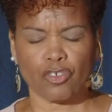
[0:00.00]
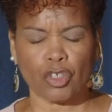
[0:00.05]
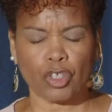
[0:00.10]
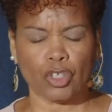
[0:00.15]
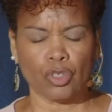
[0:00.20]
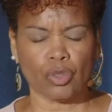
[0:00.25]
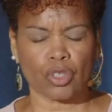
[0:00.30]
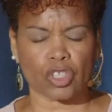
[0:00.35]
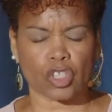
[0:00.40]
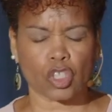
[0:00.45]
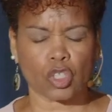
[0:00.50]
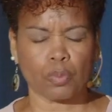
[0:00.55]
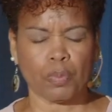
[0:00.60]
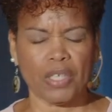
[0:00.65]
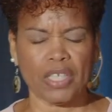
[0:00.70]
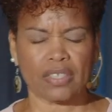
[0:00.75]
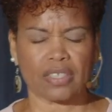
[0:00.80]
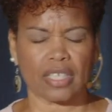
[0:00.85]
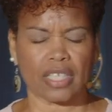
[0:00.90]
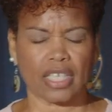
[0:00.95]
for you to
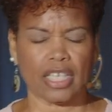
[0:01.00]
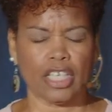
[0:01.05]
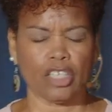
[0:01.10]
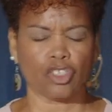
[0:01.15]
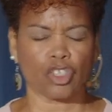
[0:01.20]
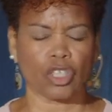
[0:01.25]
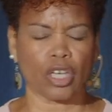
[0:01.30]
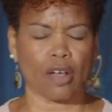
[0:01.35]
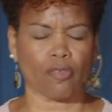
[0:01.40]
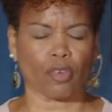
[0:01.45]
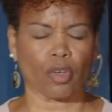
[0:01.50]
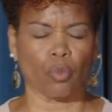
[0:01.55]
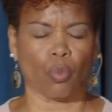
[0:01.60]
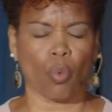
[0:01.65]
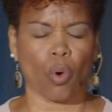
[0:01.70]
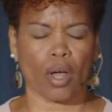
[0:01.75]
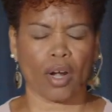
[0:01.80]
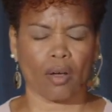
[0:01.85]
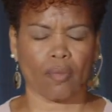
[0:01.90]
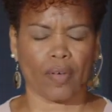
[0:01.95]
speak to each and every
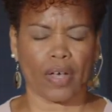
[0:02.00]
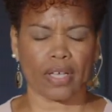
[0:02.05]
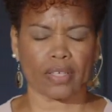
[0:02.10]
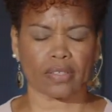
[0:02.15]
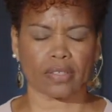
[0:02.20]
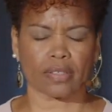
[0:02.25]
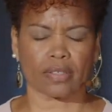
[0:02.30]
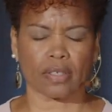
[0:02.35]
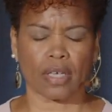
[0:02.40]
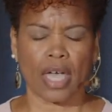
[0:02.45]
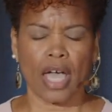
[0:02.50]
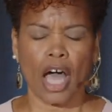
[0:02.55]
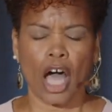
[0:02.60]
one of us.